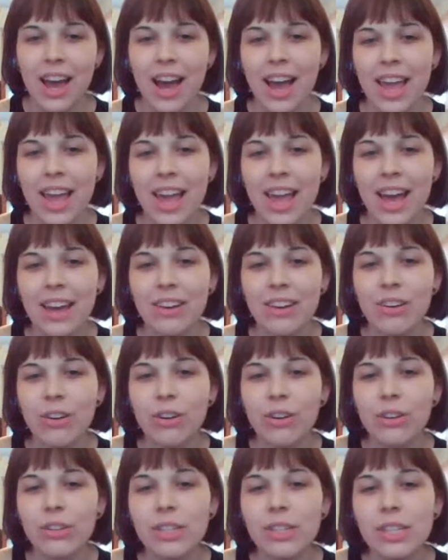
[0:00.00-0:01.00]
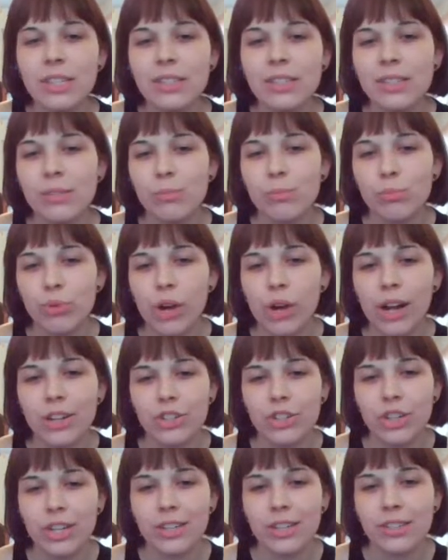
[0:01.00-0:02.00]
I had all these
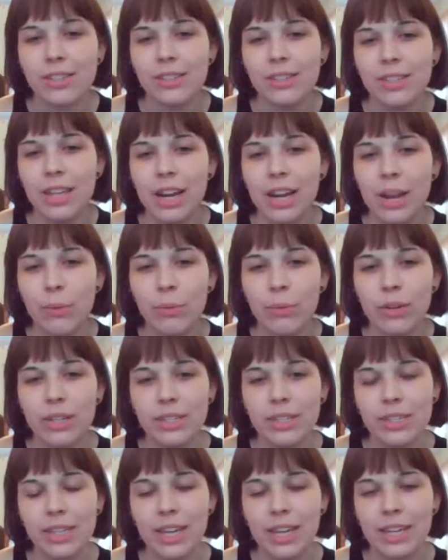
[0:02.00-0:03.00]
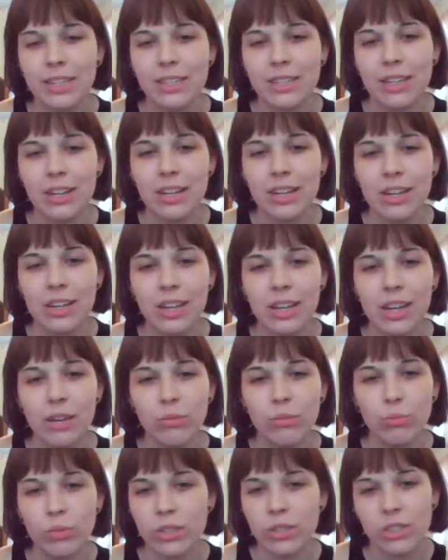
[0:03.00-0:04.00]
projects that I wanted to get done
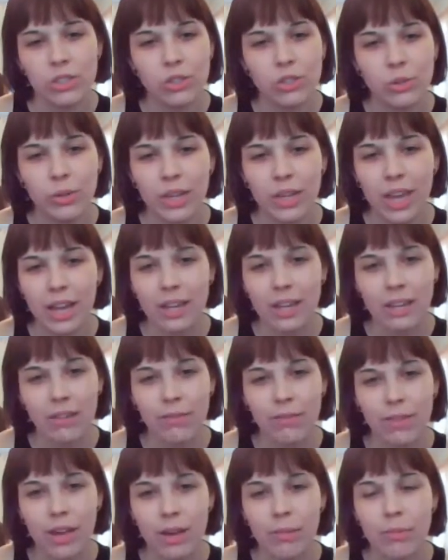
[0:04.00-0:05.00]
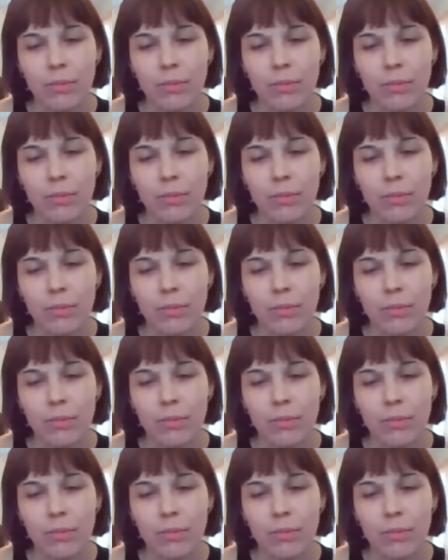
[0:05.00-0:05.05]
and wasn't doing any of them.